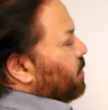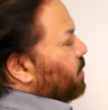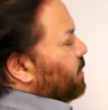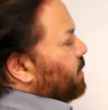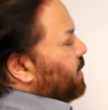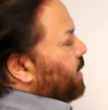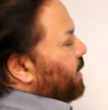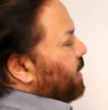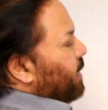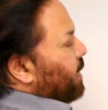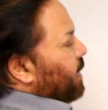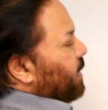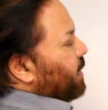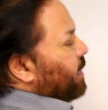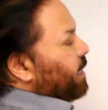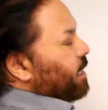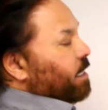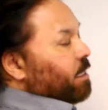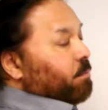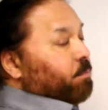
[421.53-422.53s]
Then
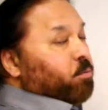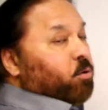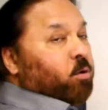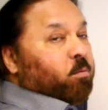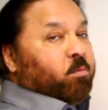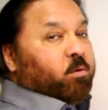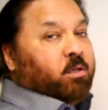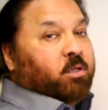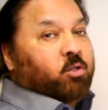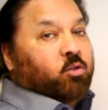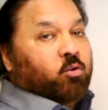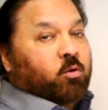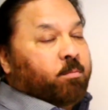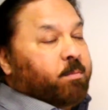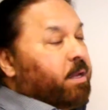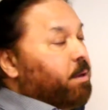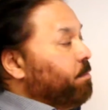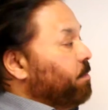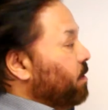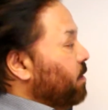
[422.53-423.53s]
again, probably you
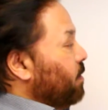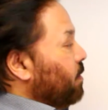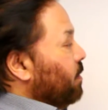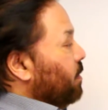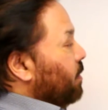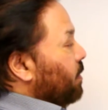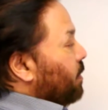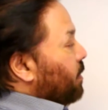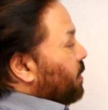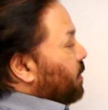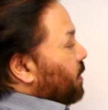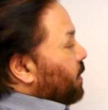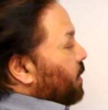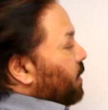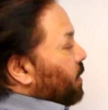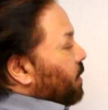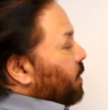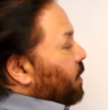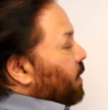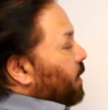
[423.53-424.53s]
remember
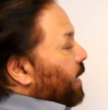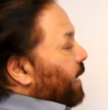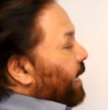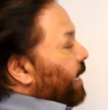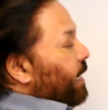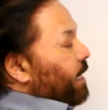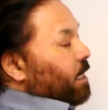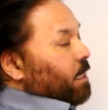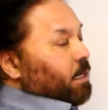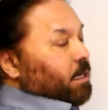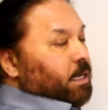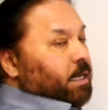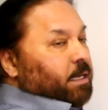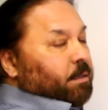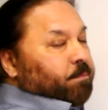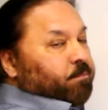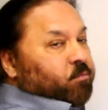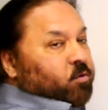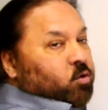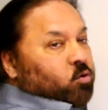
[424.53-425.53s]
A,
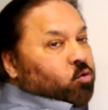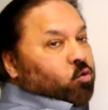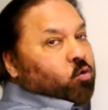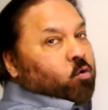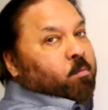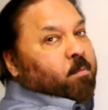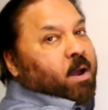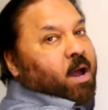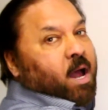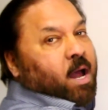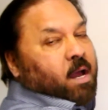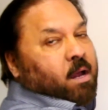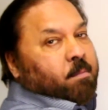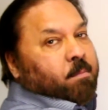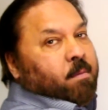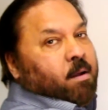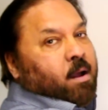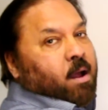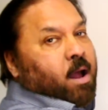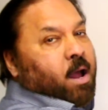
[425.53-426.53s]
like Kumar,
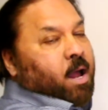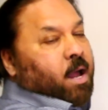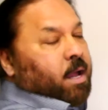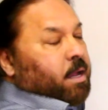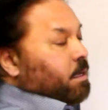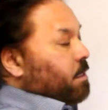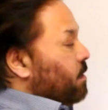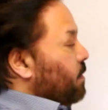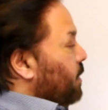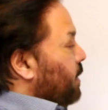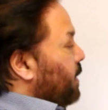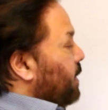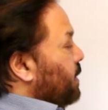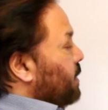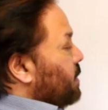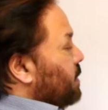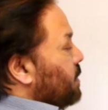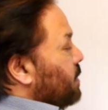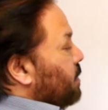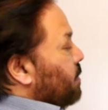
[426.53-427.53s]
A
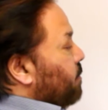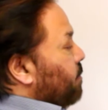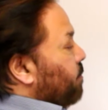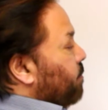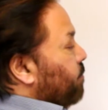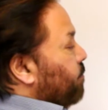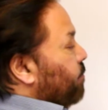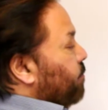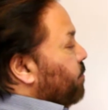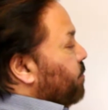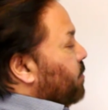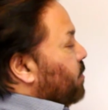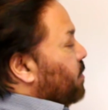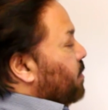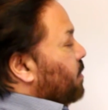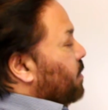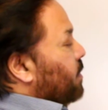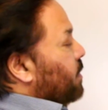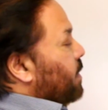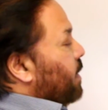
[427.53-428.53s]
is
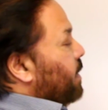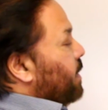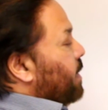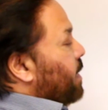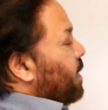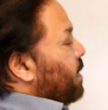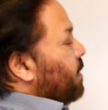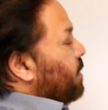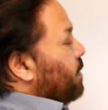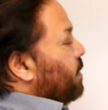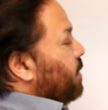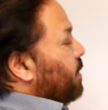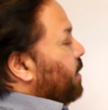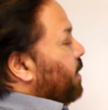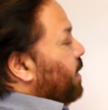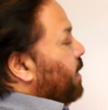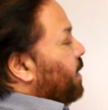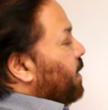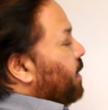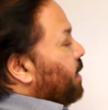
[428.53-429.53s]
Kanna,
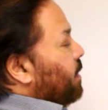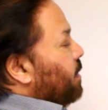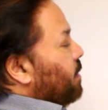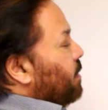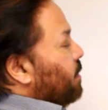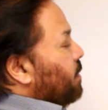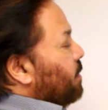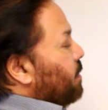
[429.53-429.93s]
and